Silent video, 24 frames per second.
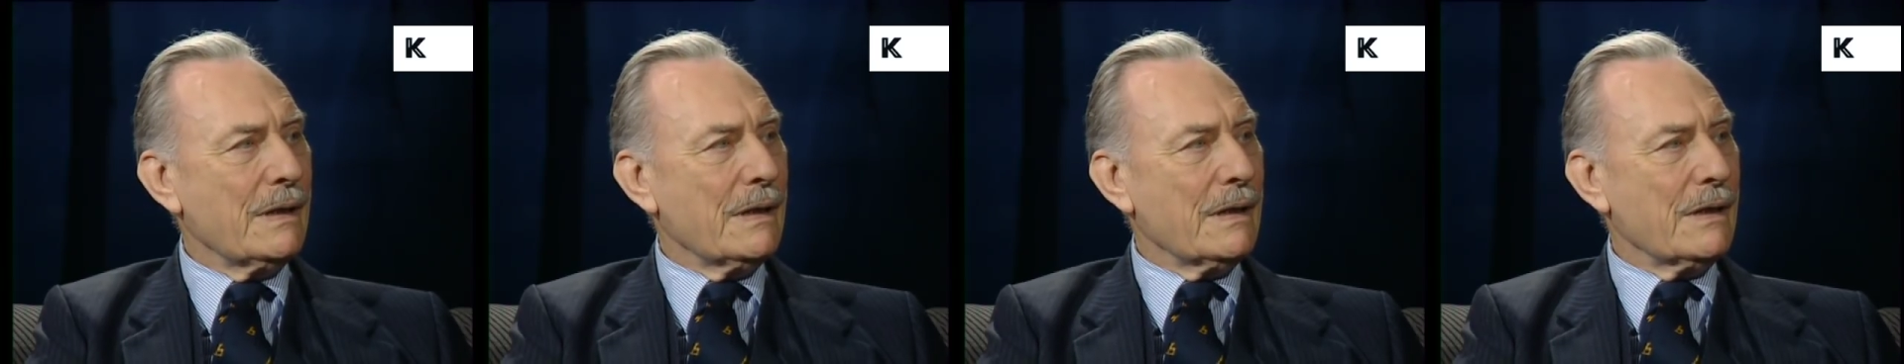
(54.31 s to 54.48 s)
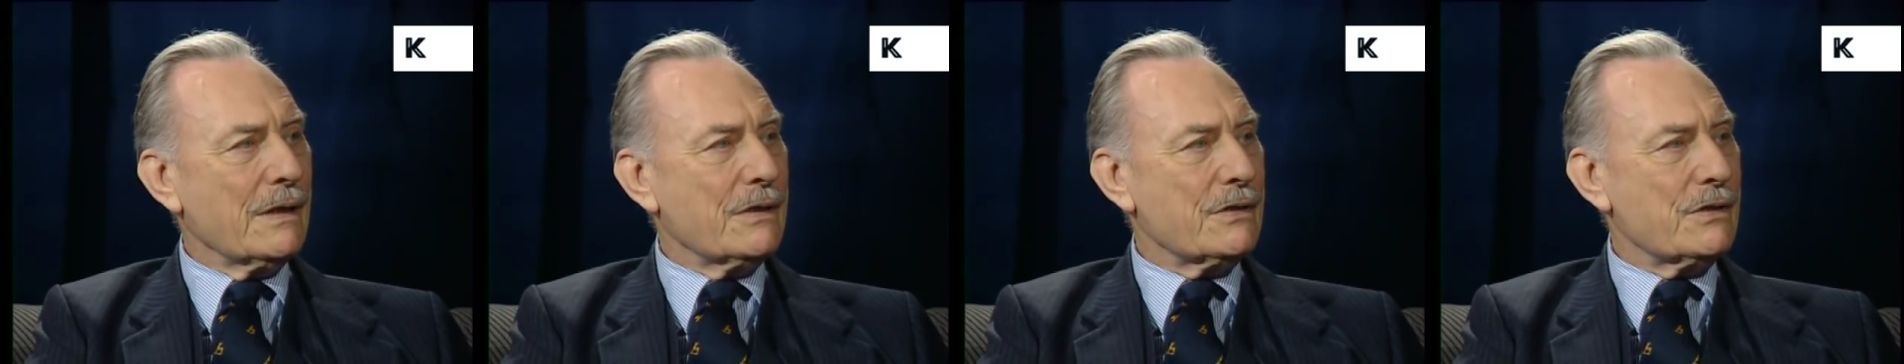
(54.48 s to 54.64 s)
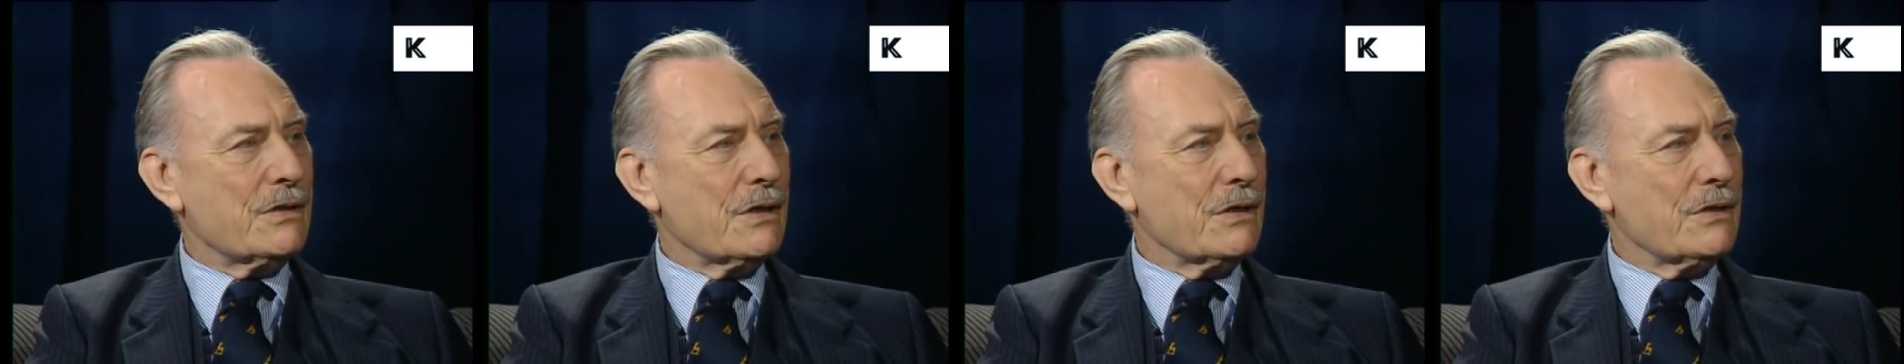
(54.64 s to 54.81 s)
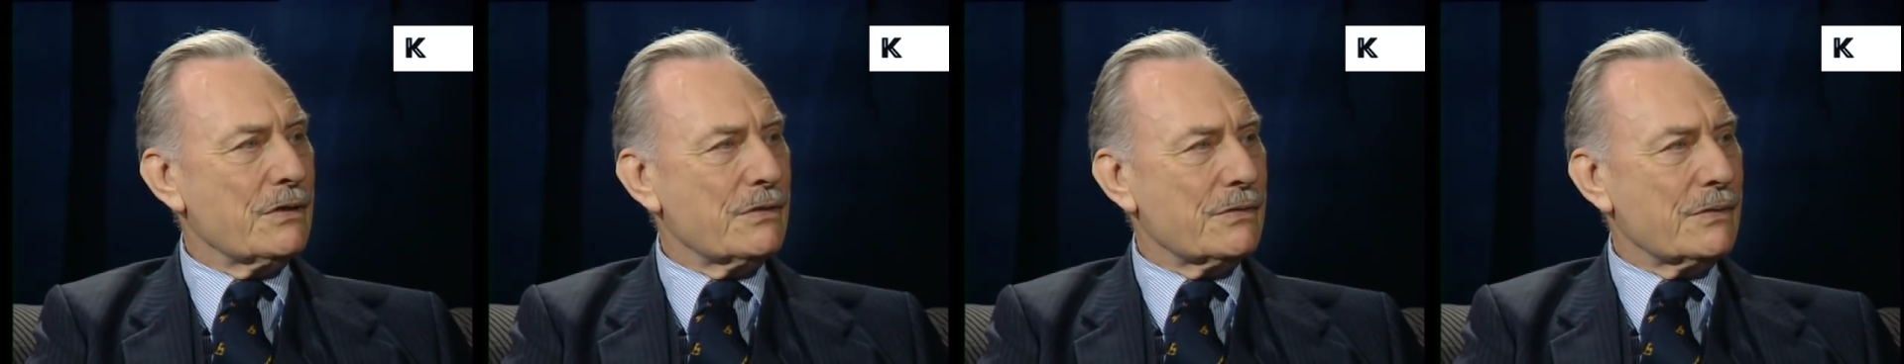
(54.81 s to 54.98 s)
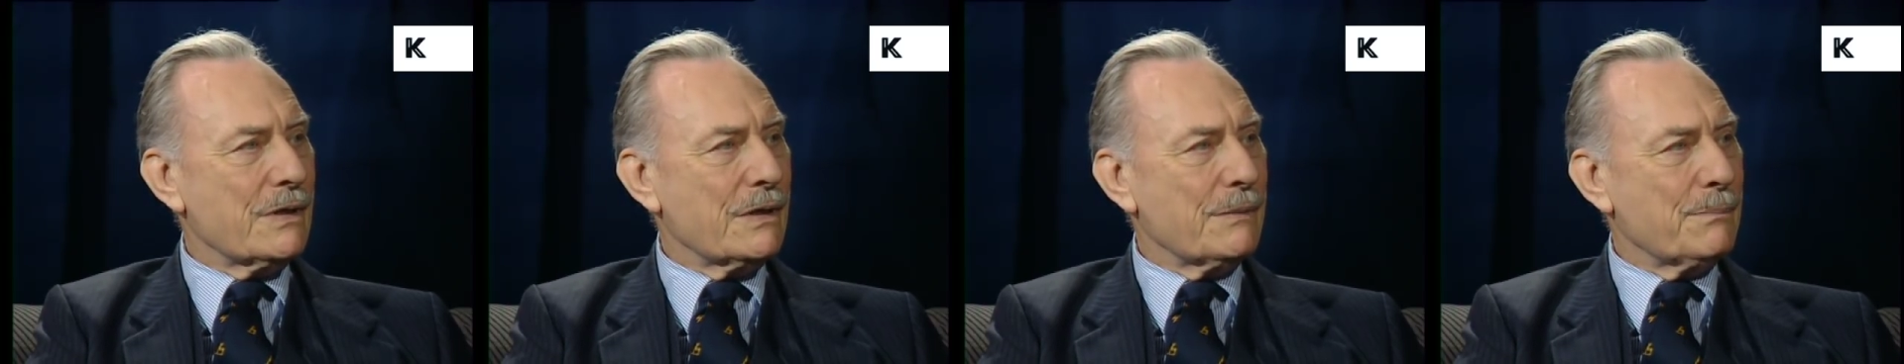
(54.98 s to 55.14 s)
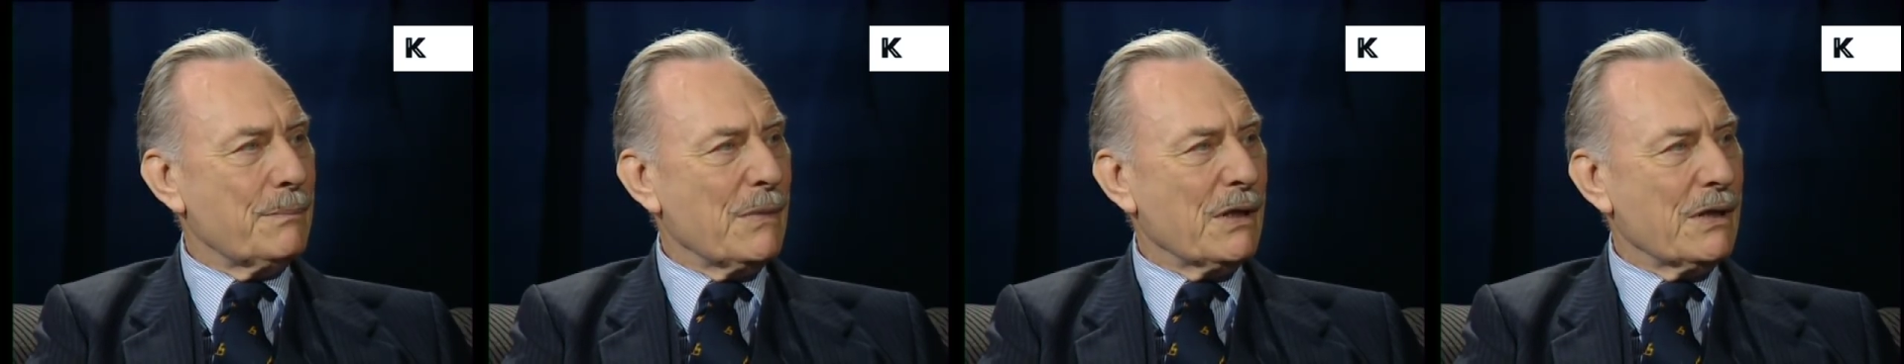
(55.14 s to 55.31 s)
exchange
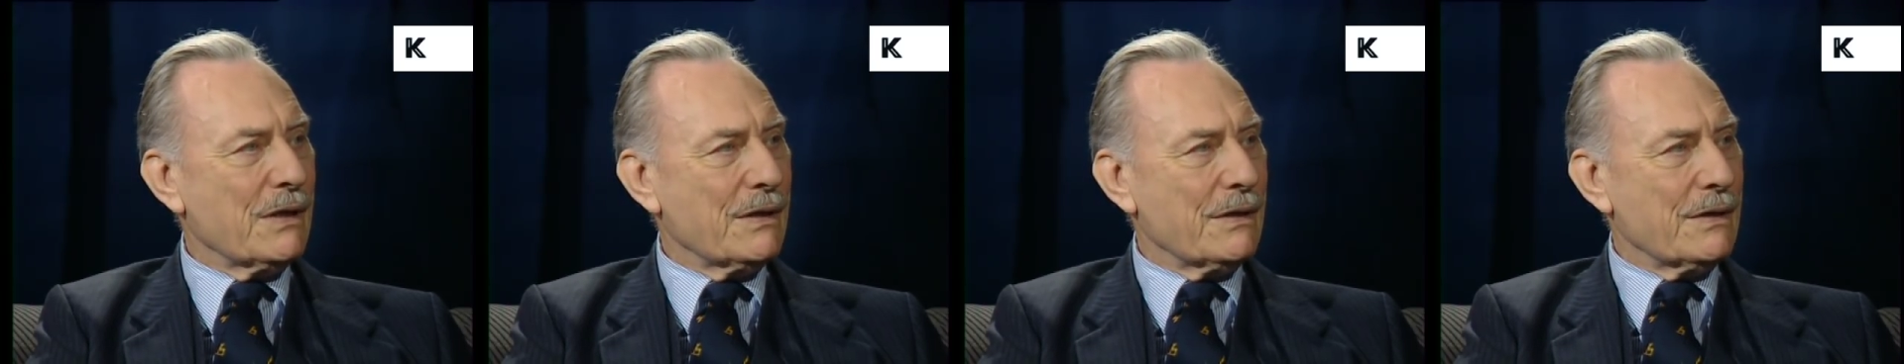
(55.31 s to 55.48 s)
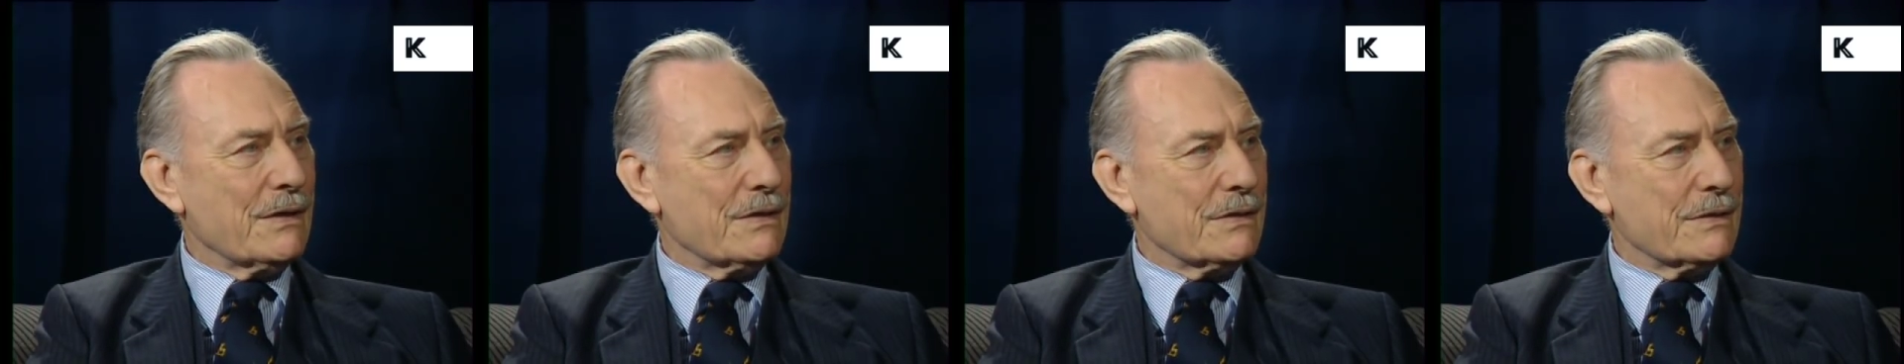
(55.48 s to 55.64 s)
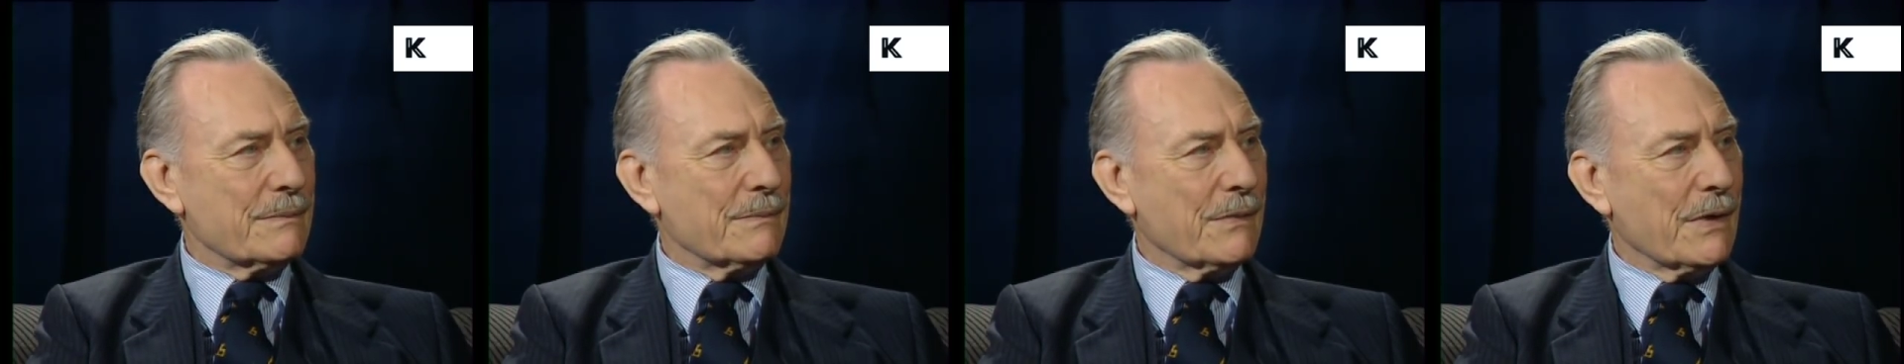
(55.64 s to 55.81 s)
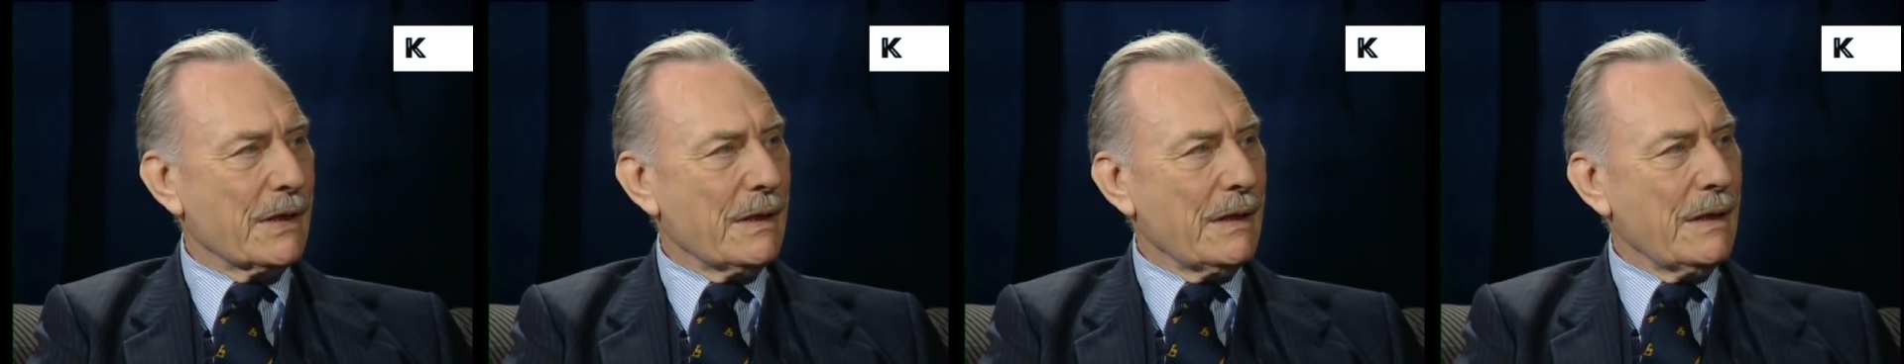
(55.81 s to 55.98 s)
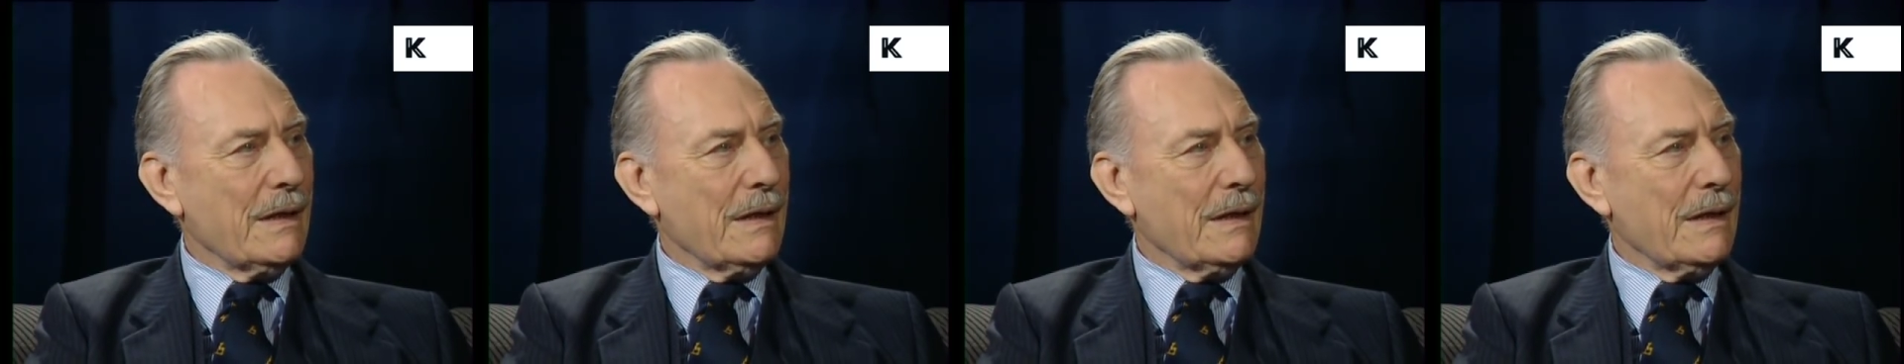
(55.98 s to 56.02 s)
rate mechanism.